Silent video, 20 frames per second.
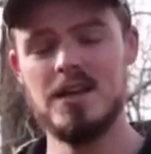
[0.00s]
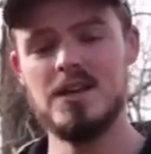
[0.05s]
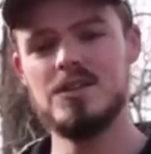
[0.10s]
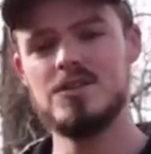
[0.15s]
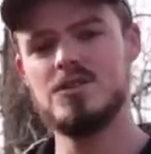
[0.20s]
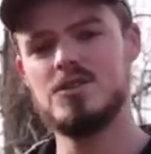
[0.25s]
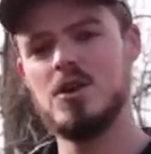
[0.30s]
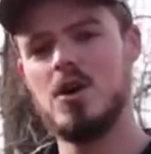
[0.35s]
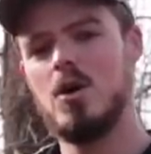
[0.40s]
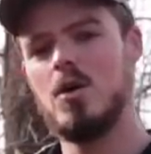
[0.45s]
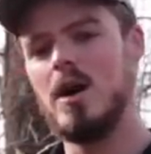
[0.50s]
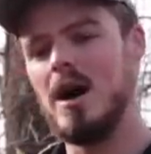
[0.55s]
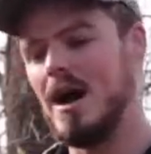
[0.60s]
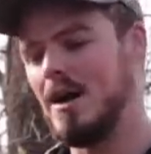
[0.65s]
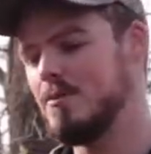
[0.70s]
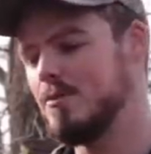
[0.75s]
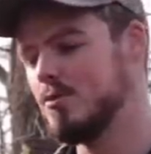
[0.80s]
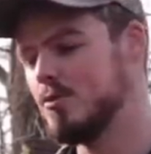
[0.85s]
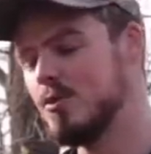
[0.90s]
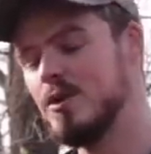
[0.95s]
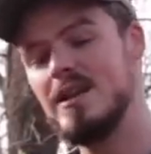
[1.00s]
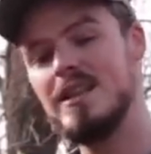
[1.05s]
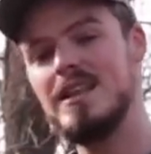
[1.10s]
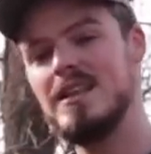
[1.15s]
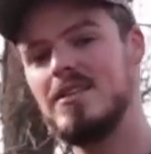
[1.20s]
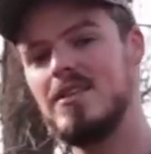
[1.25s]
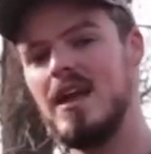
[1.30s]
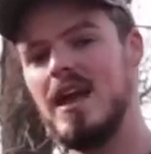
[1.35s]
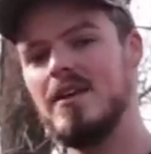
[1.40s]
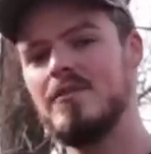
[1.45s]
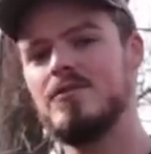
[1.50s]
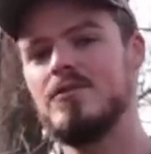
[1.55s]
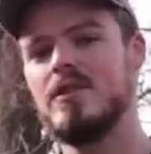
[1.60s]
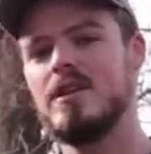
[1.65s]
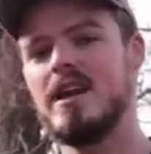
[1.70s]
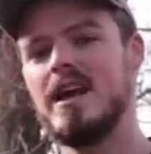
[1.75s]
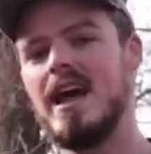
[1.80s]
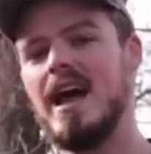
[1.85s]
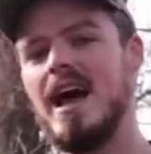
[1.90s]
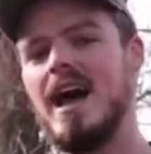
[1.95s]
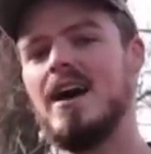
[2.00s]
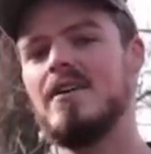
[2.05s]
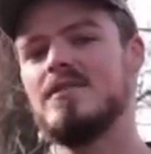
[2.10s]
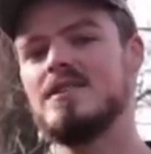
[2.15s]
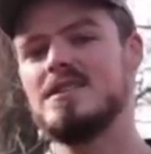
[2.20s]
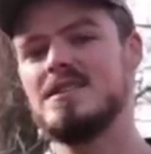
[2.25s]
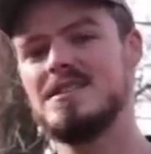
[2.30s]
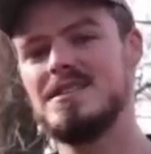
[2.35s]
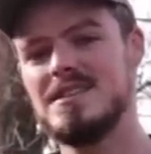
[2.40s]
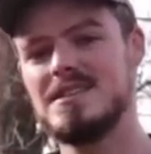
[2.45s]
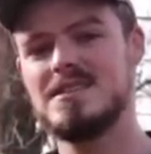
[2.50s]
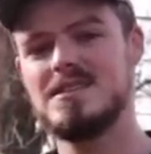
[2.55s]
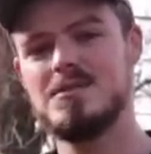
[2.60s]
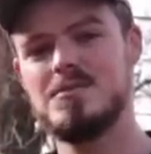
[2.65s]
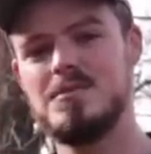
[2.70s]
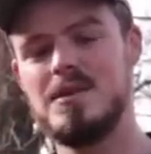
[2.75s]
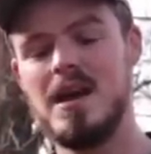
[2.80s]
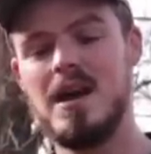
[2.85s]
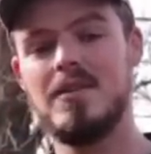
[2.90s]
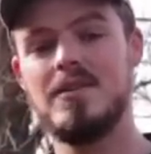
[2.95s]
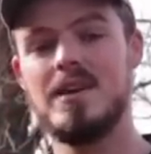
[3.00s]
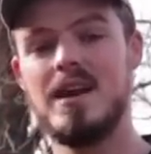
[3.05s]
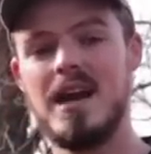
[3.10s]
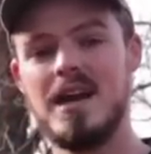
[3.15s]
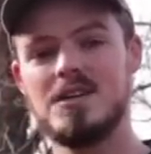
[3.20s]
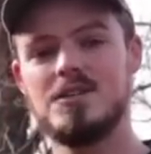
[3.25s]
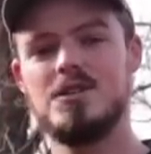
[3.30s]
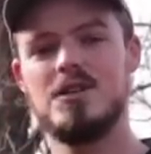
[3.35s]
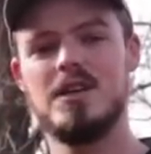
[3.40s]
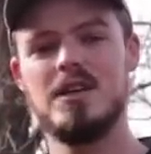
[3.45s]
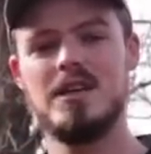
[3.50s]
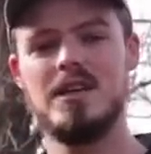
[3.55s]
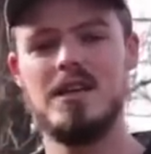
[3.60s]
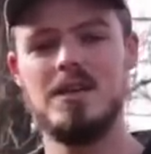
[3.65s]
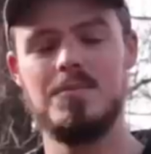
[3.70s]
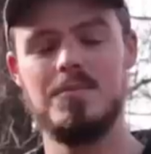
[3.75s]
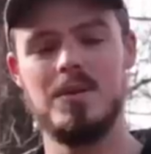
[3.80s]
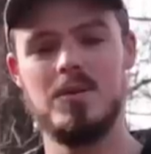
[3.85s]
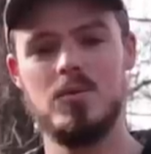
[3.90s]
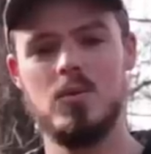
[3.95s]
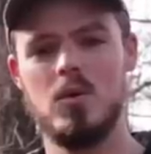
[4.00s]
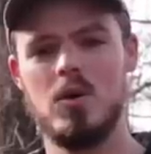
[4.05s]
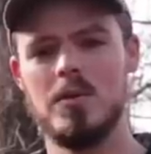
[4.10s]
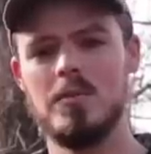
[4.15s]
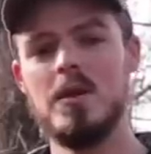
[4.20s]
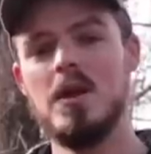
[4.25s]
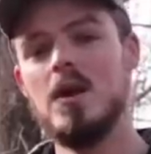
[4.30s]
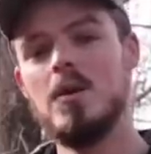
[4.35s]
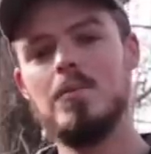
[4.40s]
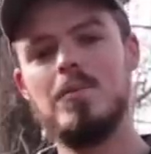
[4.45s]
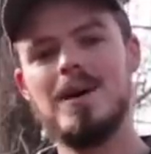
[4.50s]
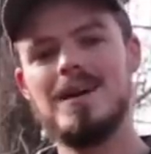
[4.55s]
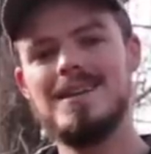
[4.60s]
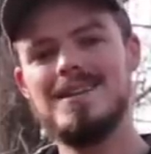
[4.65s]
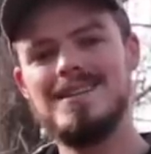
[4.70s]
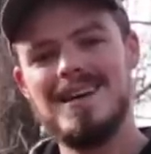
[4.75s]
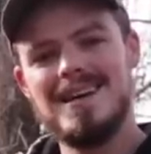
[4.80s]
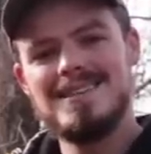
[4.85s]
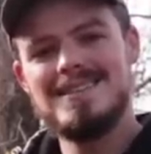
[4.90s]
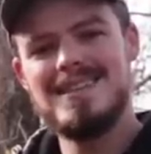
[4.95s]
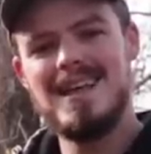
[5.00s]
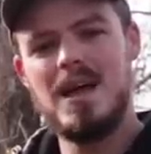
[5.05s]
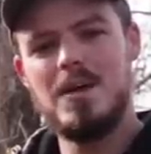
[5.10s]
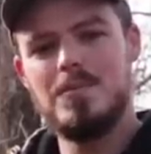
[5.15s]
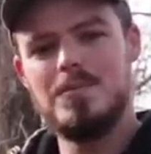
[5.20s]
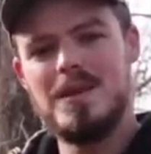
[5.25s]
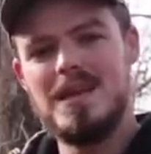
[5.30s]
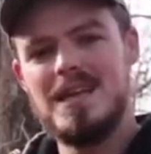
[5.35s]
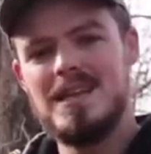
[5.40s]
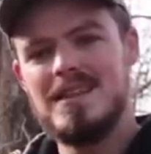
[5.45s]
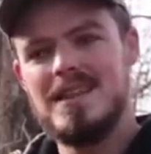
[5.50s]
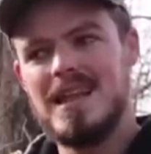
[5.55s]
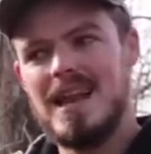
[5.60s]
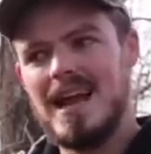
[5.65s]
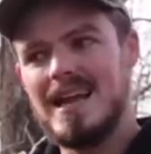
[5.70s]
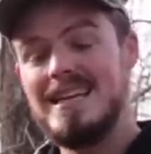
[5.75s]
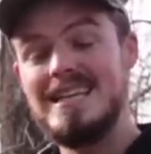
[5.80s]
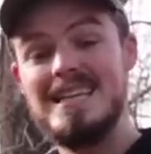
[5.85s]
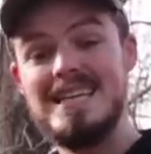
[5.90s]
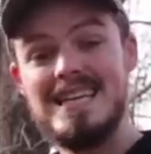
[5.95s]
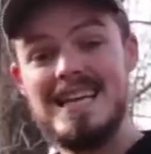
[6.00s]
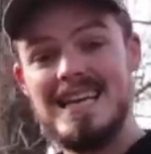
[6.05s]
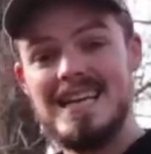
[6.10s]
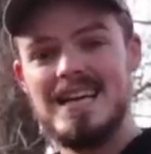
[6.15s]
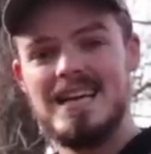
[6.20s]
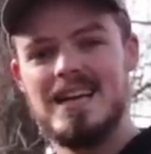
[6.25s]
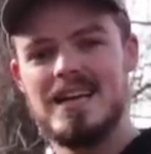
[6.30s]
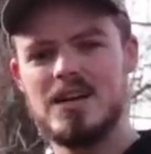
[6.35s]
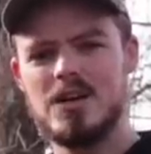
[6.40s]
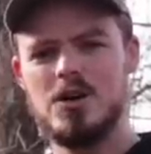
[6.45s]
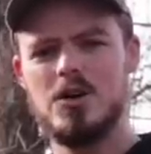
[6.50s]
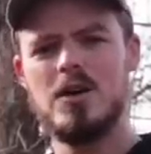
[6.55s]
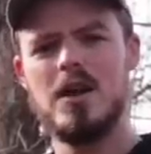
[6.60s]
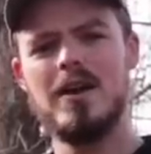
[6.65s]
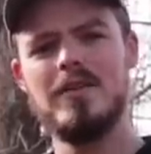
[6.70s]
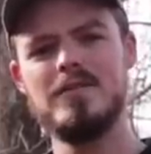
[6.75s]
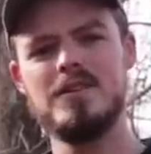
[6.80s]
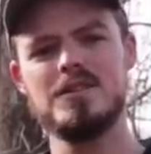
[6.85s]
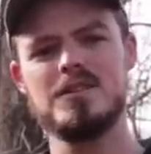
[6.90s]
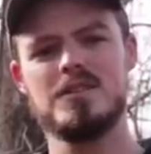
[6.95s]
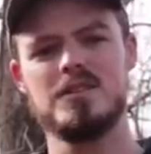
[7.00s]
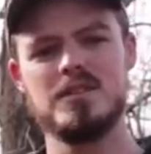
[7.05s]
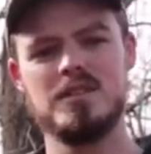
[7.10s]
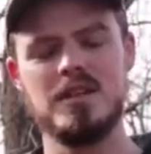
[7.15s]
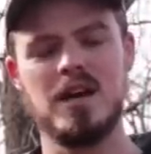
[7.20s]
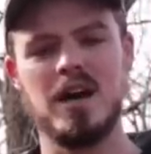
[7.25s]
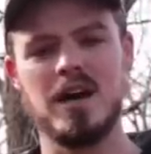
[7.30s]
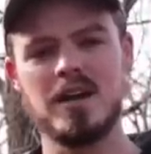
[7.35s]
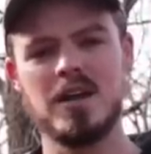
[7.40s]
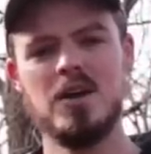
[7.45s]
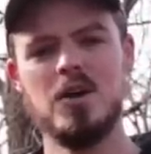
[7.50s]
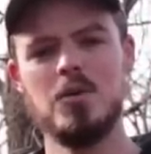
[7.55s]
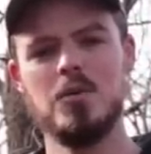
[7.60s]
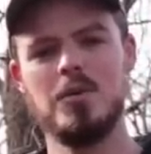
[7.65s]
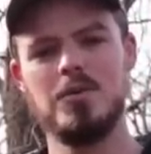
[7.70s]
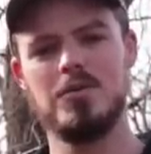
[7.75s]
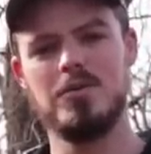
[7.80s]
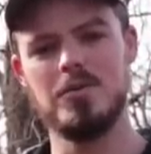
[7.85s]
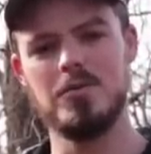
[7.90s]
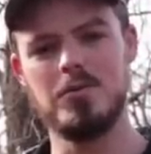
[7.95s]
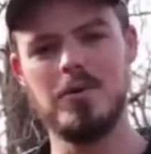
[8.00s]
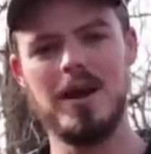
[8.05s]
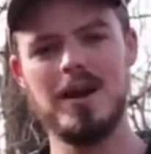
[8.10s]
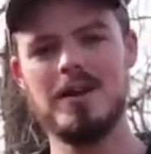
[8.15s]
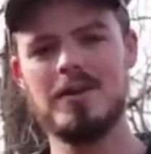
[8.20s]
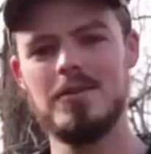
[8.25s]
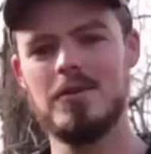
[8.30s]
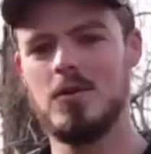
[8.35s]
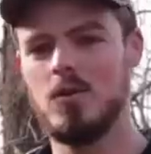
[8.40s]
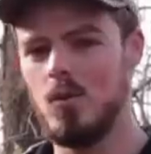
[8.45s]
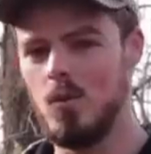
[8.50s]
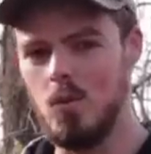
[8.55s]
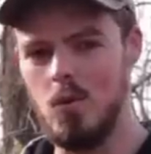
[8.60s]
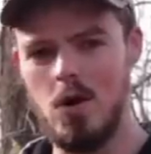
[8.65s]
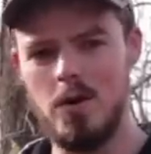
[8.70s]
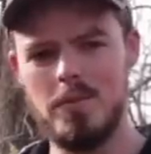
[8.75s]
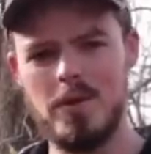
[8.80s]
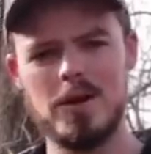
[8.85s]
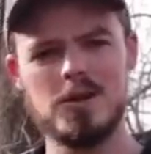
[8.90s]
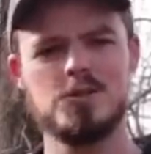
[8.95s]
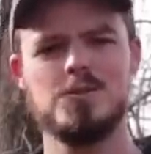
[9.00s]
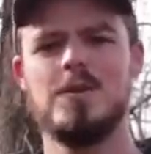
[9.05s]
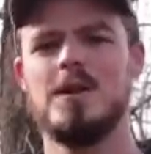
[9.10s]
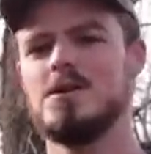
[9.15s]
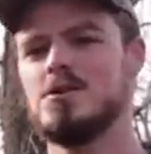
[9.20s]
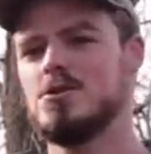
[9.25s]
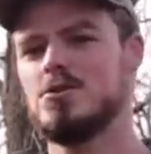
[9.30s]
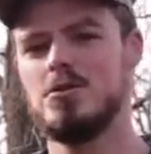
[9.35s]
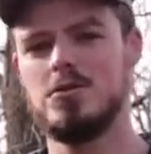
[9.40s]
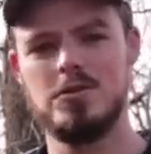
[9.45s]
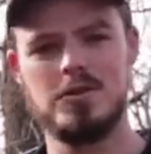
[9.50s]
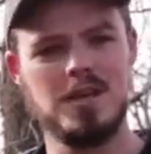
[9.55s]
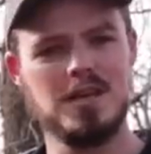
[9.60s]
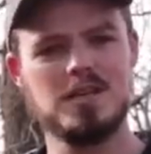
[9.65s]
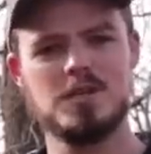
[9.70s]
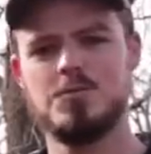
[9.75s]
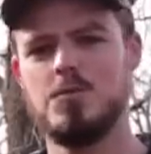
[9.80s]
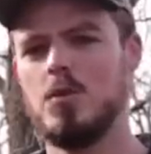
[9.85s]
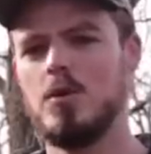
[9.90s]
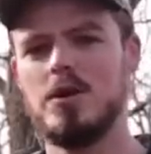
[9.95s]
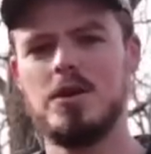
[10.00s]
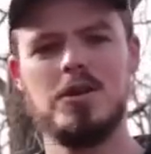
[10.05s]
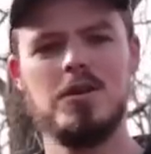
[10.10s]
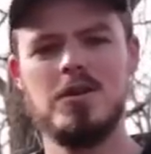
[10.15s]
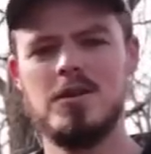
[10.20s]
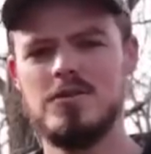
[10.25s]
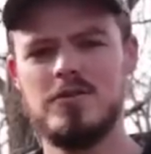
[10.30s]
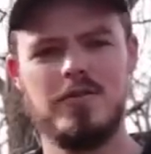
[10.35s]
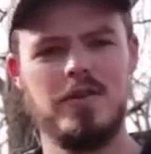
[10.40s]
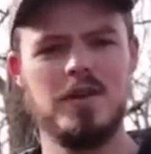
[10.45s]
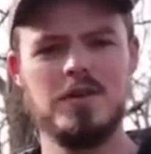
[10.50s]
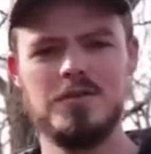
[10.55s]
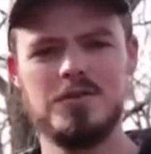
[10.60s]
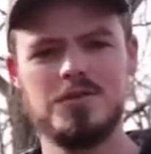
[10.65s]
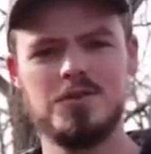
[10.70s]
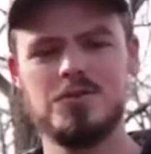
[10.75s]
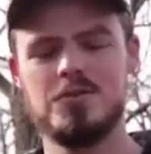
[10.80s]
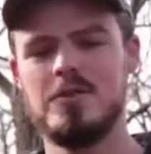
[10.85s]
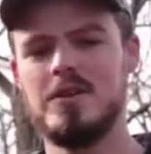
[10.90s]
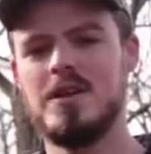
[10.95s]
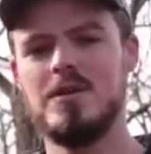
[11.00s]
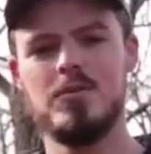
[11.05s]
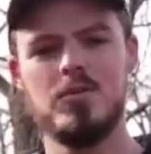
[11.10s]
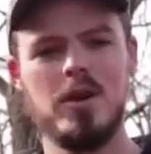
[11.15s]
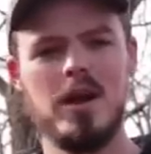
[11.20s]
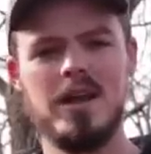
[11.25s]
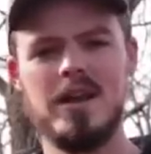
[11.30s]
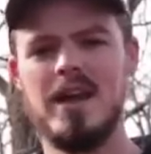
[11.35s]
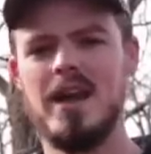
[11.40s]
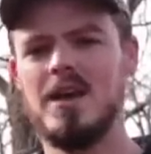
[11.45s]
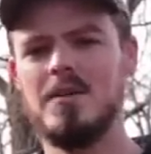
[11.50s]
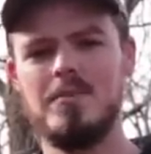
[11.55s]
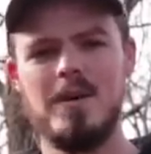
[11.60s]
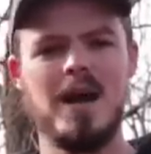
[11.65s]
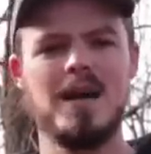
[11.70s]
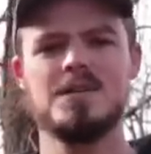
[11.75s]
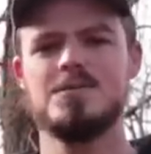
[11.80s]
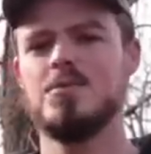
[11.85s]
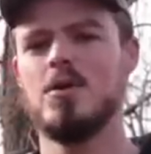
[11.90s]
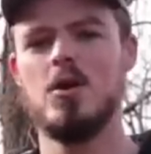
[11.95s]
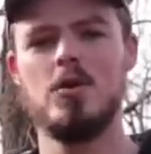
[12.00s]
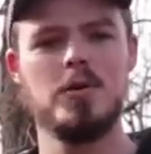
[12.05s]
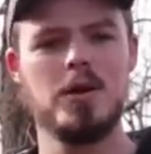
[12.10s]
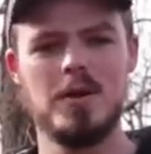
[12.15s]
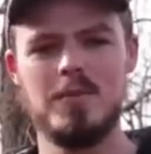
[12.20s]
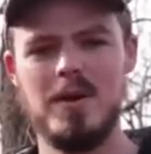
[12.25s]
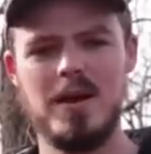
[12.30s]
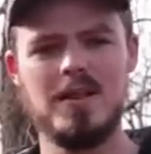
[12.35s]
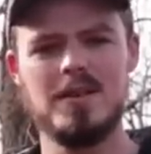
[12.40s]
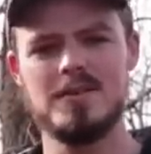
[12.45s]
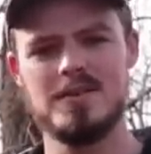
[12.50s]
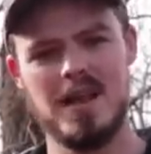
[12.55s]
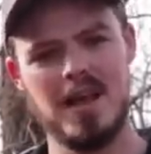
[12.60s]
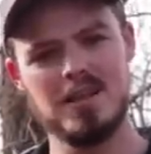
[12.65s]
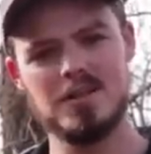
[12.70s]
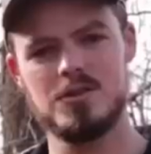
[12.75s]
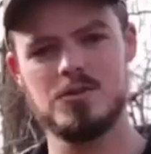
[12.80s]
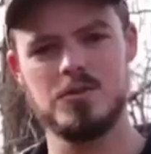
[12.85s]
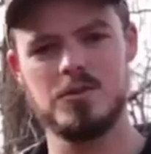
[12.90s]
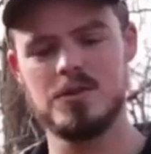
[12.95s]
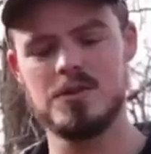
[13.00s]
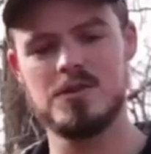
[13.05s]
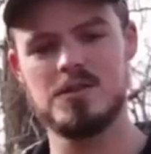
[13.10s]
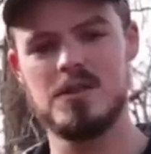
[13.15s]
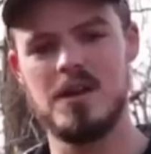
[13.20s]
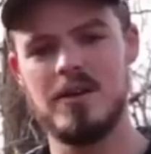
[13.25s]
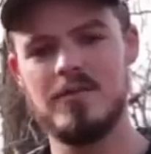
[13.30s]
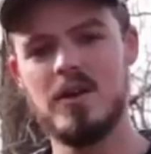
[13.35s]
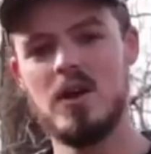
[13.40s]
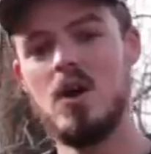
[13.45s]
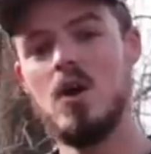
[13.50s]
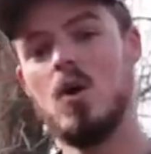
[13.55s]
So I'm really thankful that I have a system now that actually can keep me warm. But does that mean that I needed it? Could I have just stuck with the regular Walmart special, Dick's Sporting Goods, Field and Stream, Redhead, Bass Pro, Cabela's, that sort of stuff?